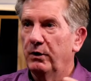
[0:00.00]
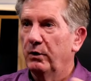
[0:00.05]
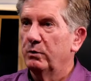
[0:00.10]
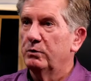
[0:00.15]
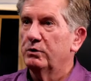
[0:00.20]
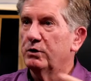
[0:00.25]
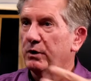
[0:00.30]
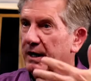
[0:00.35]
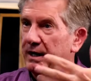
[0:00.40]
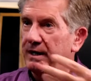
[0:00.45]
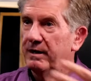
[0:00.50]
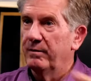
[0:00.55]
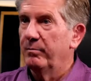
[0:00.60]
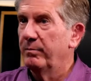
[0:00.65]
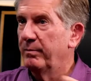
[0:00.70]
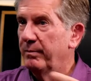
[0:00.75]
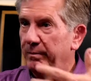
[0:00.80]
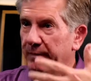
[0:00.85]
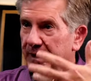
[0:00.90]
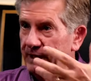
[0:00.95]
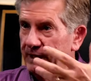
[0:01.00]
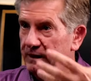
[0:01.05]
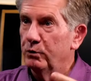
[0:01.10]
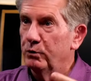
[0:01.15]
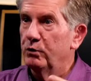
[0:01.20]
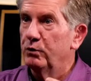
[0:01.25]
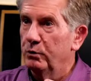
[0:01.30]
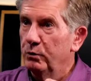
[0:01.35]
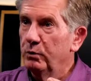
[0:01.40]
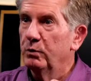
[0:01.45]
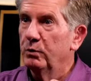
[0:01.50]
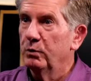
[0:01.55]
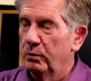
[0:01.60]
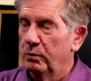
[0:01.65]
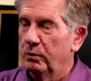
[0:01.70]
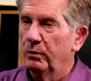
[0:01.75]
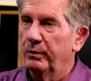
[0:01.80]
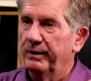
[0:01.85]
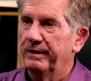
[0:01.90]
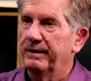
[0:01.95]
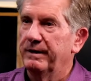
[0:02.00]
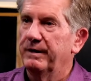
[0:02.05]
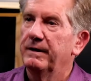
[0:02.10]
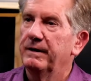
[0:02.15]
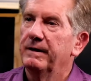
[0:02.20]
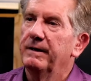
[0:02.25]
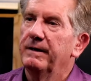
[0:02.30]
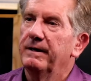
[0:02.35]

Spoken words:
trying to make do with it,